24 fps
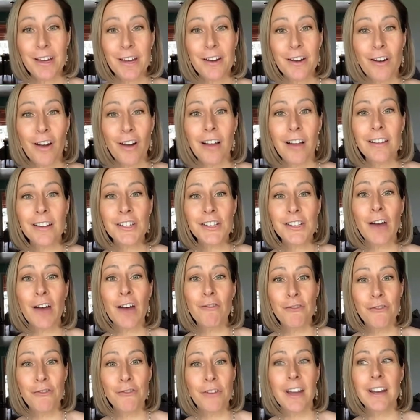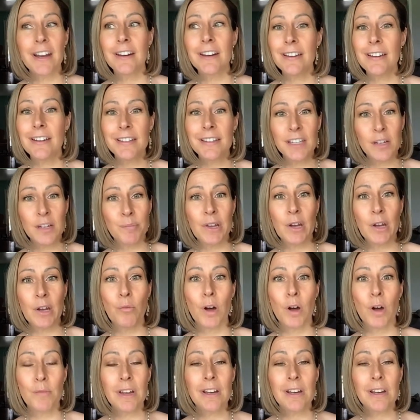you acknowledge how fun it is to be a
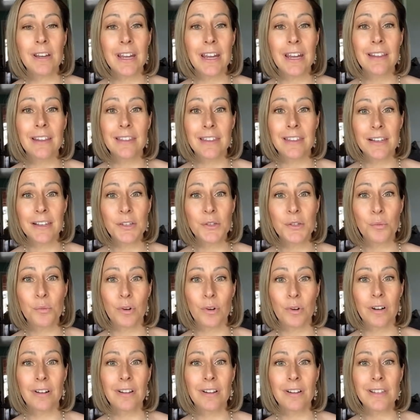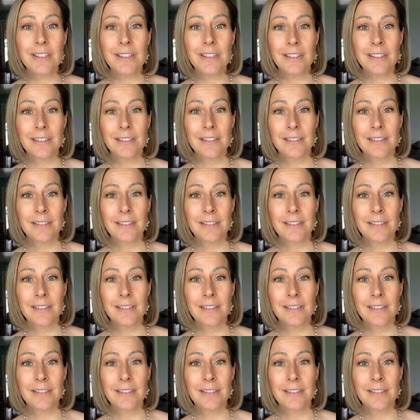woman in this world?